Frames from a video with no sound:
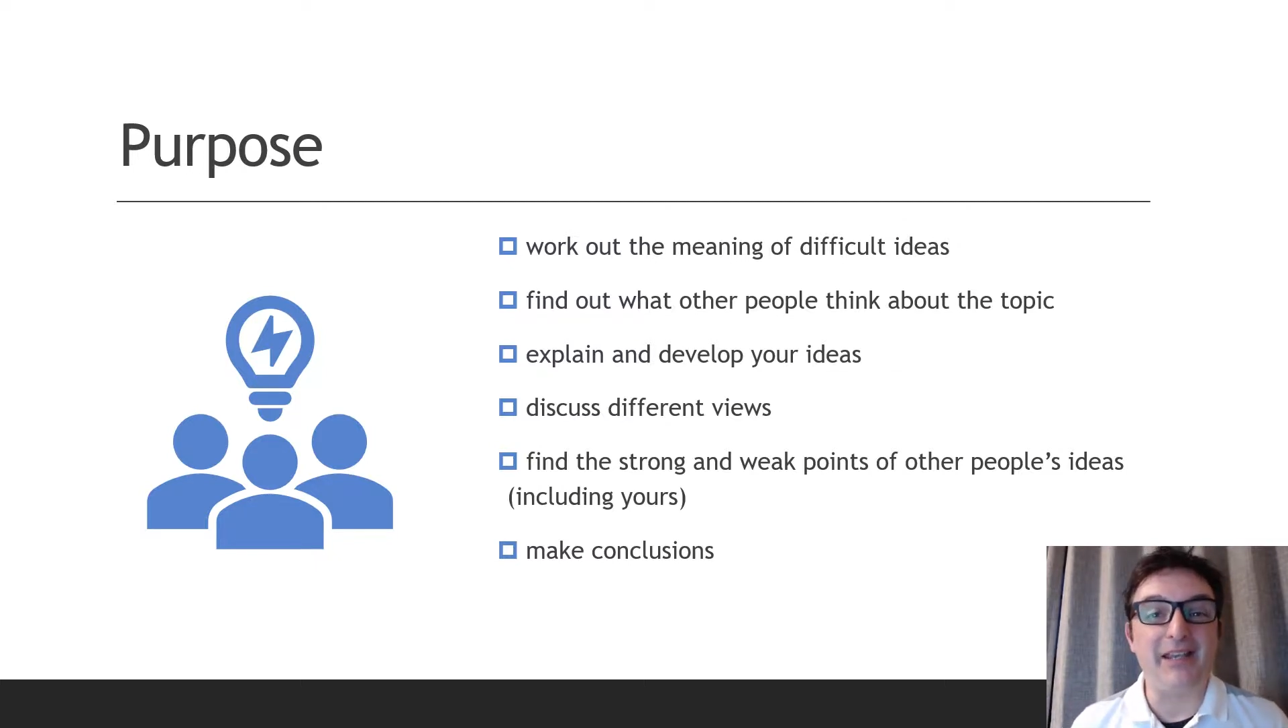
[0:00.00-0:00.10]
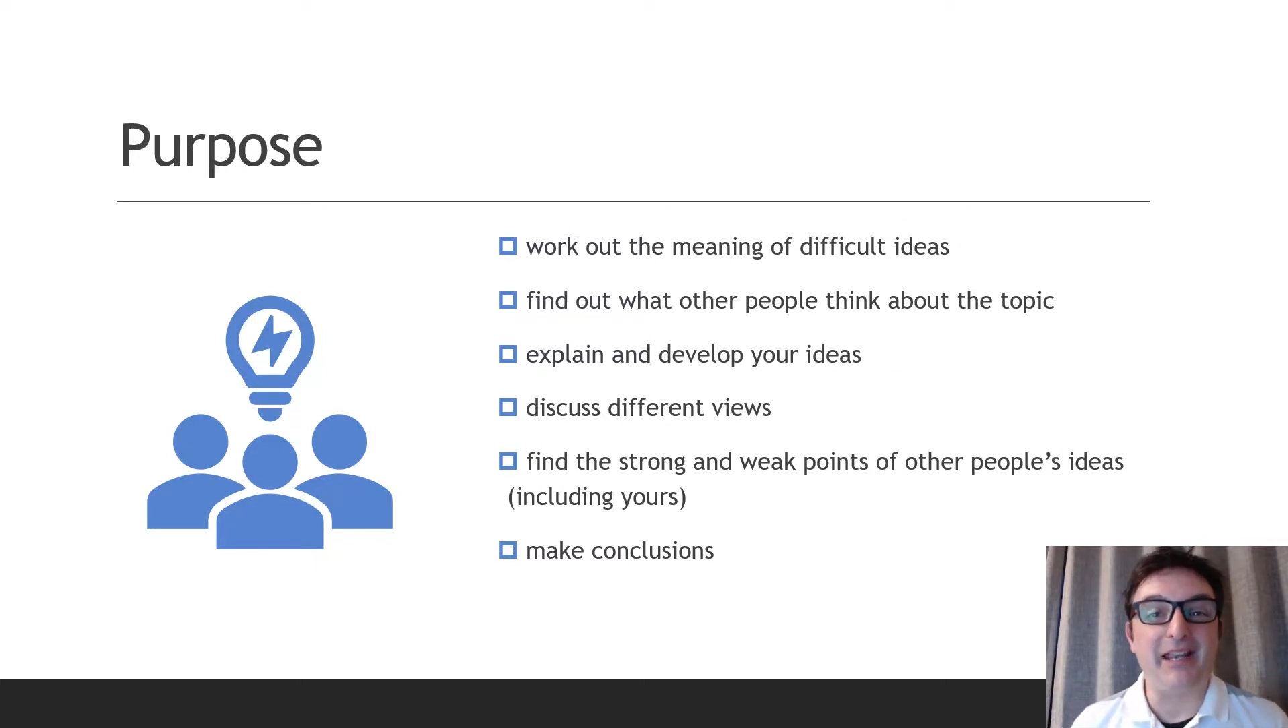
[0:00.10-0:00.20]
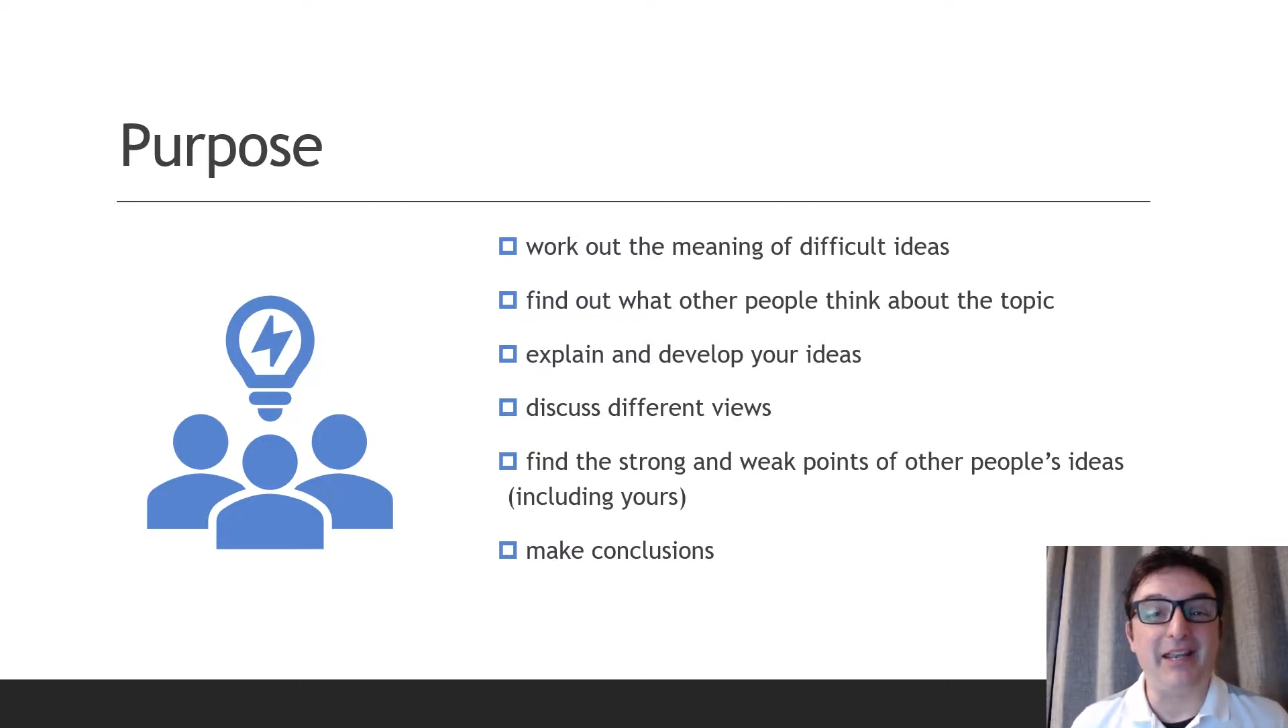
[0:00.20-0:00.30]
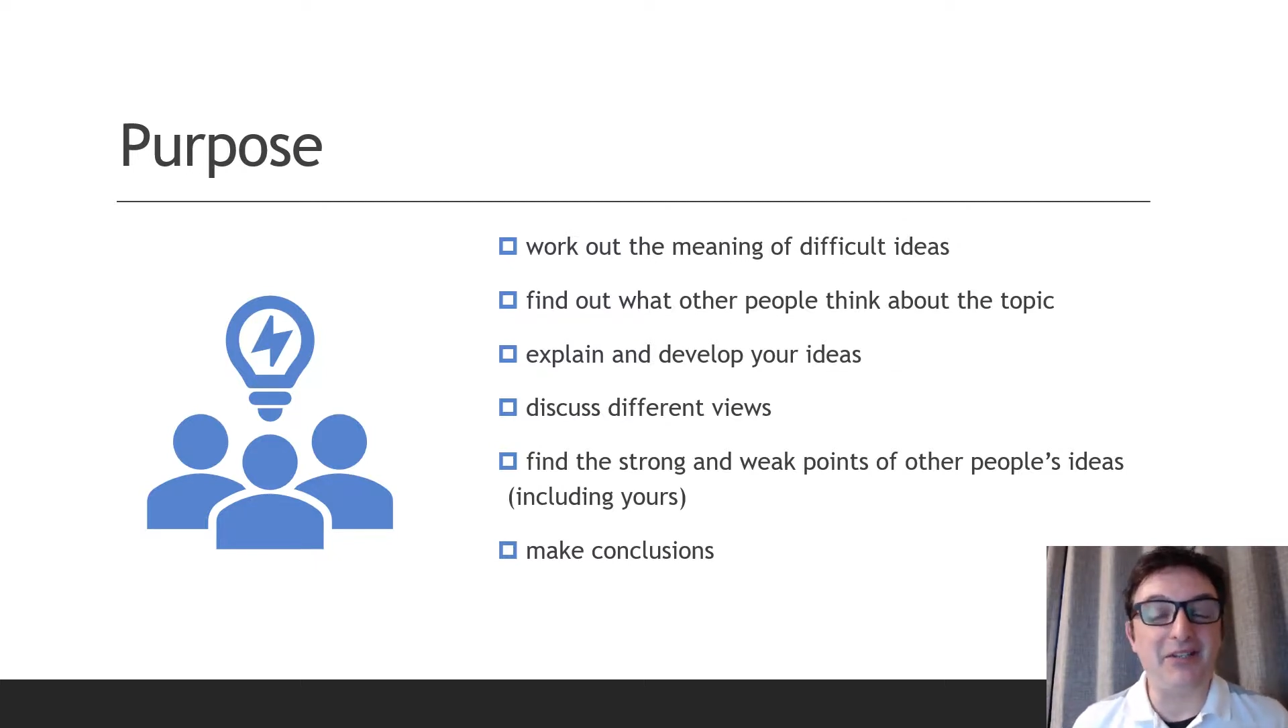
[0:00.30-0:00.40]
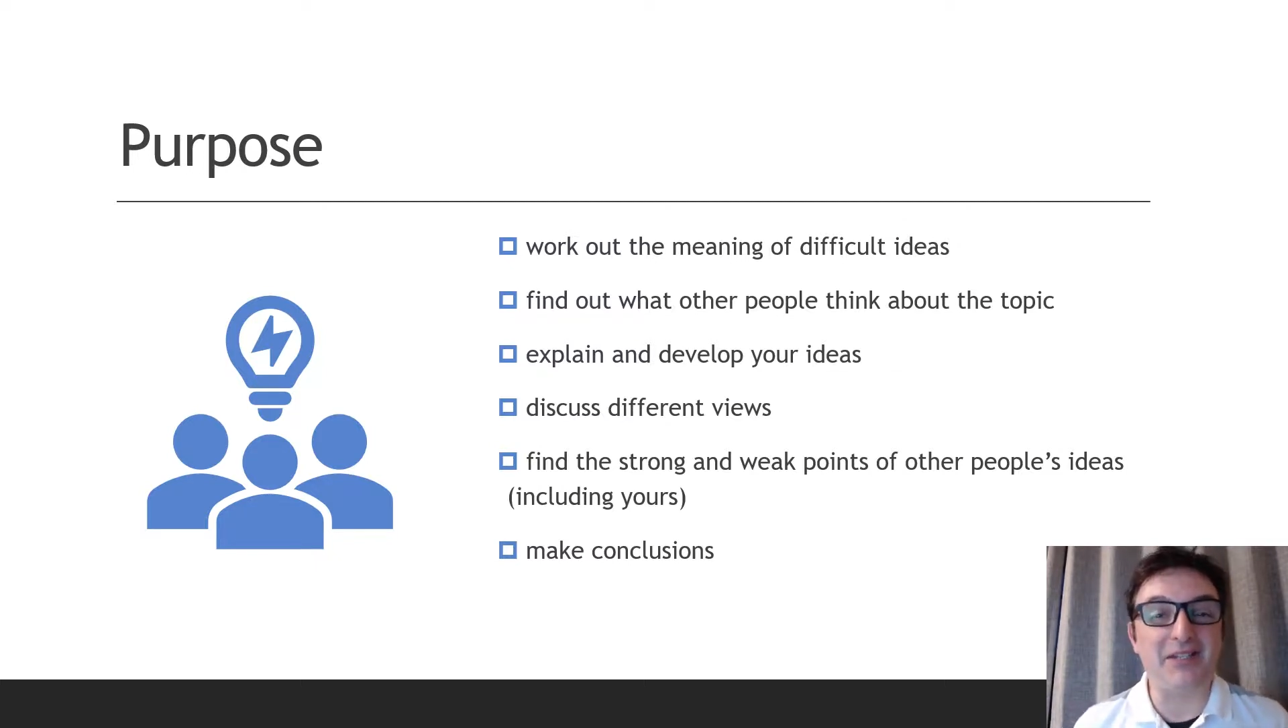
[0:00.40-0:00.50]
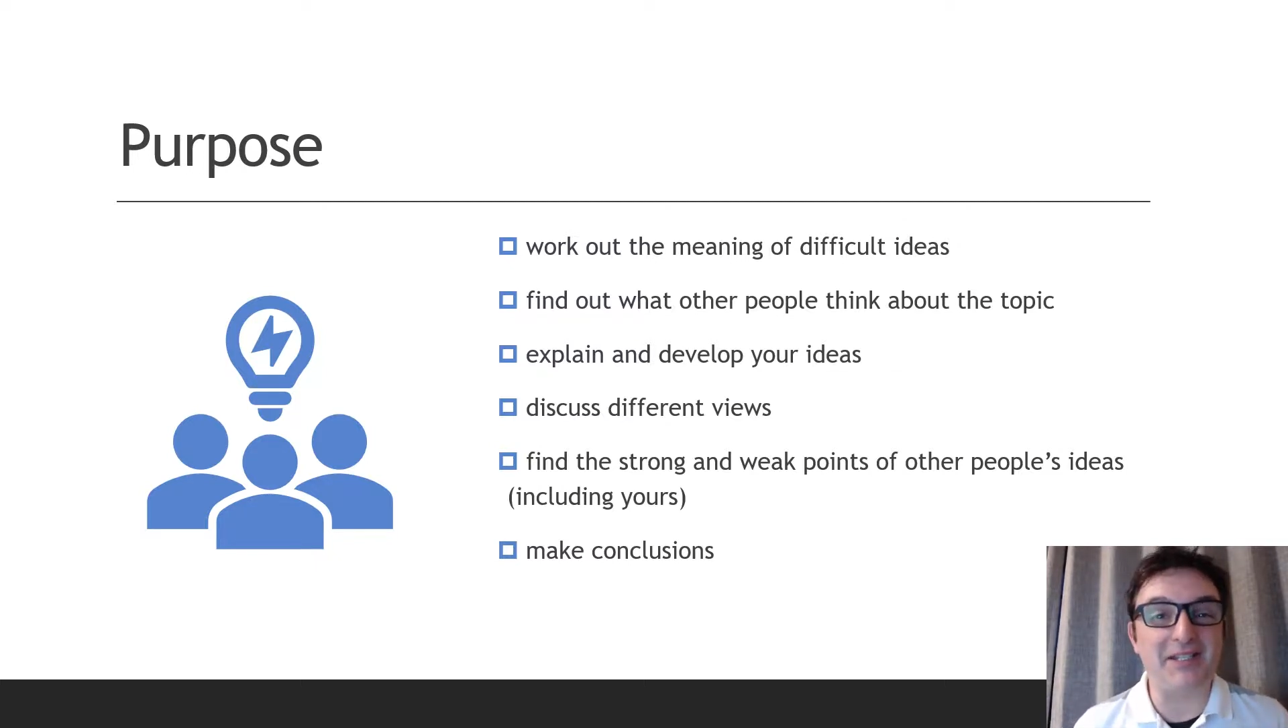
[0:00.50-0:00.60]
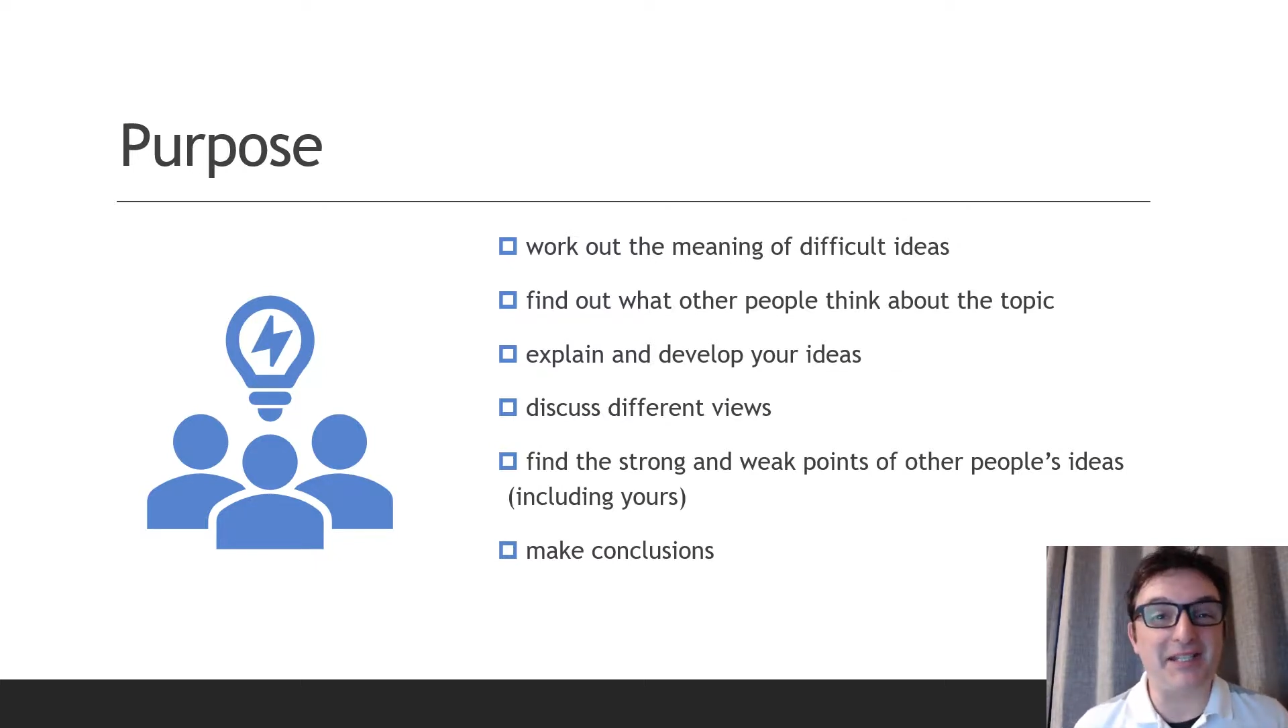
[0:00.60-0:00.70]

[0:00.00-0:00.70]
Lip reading: as you can see